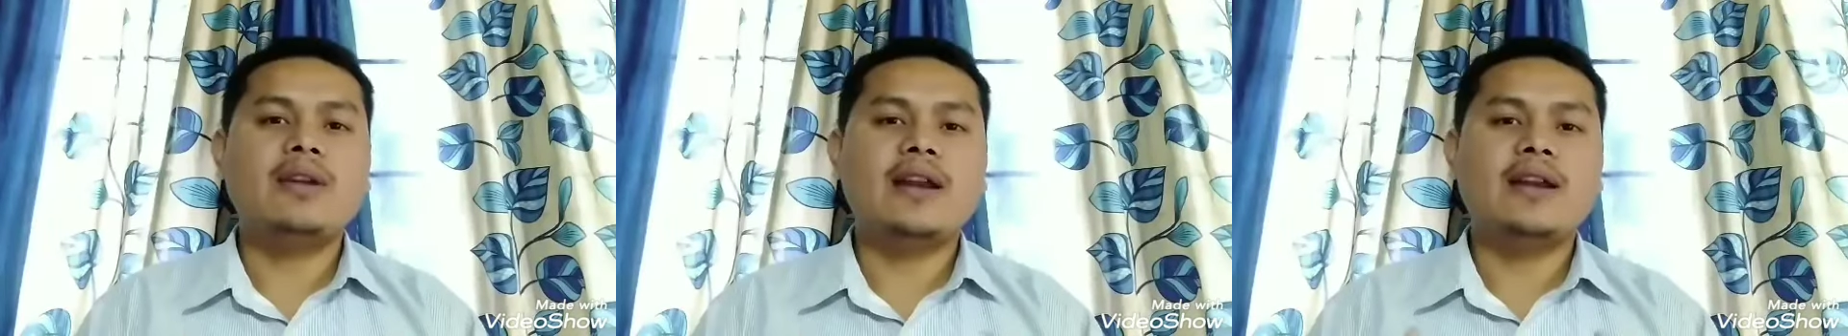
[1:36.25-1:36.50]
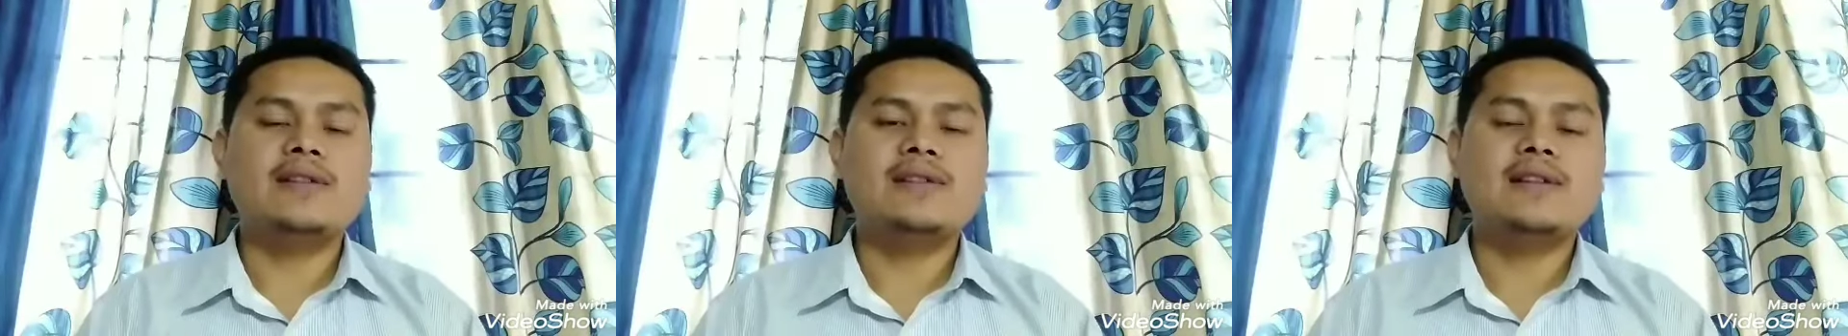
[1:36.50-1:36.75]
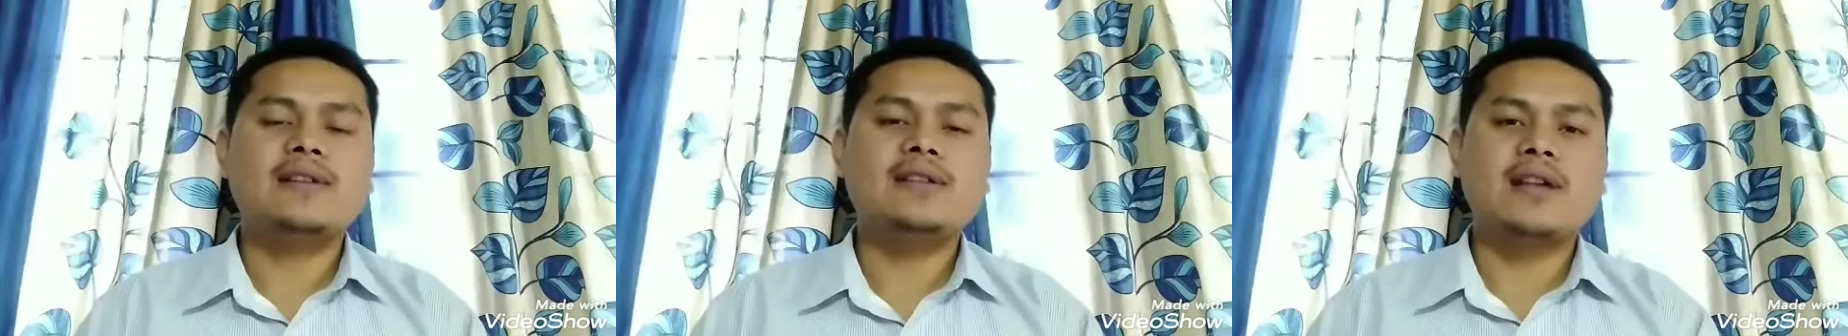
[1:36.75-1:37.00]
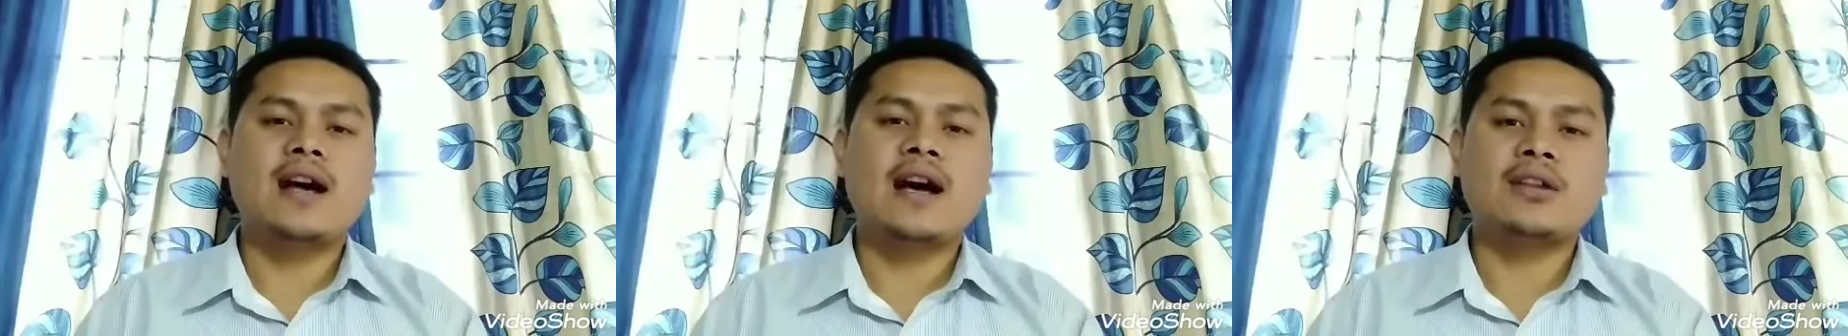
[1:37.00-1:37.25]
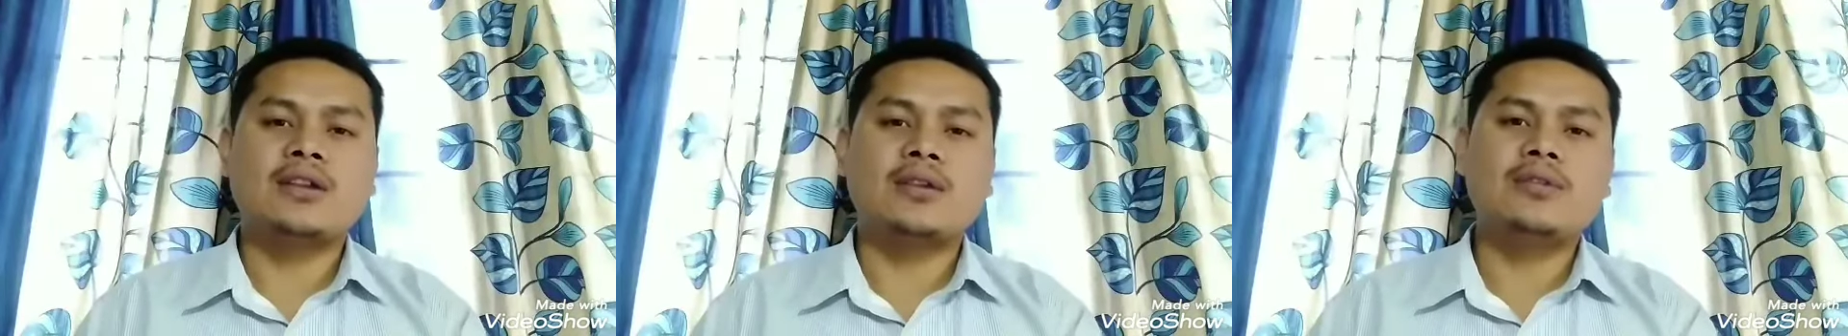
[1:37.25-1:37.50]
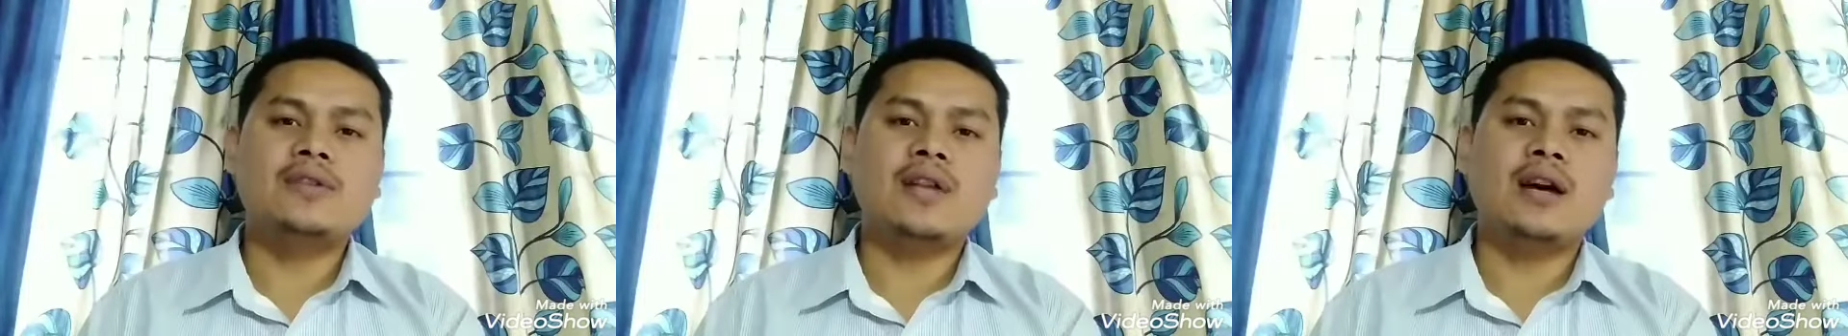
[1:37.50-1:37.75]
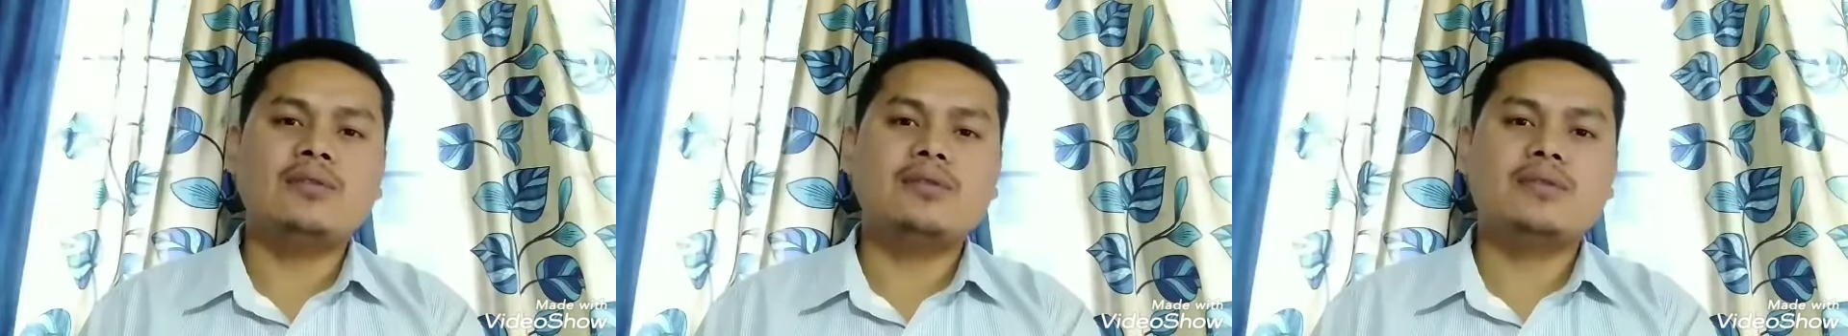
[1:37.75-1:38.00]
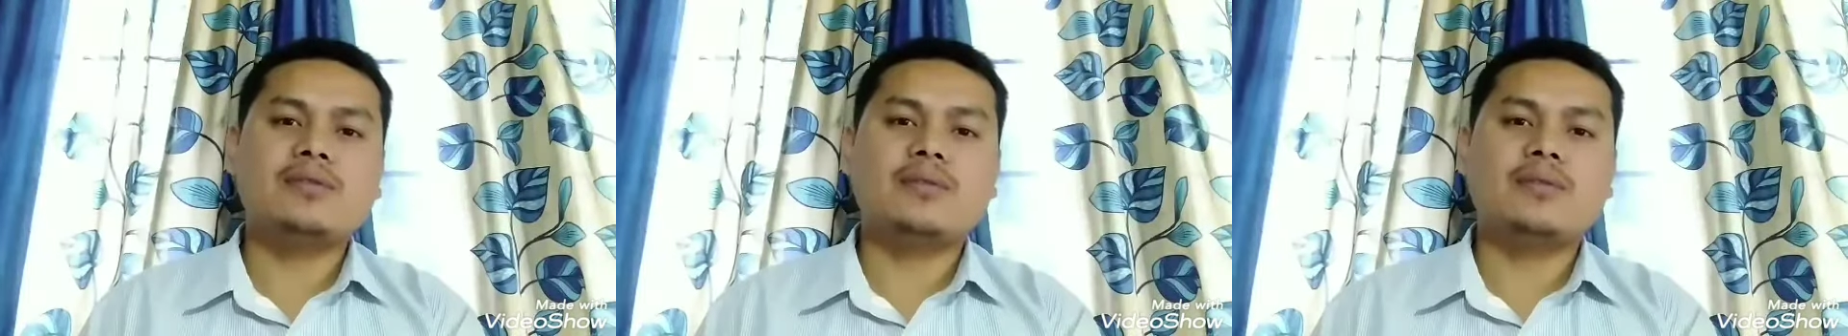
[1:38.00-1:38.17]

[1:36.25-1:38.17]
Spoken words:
antecedents are those nouns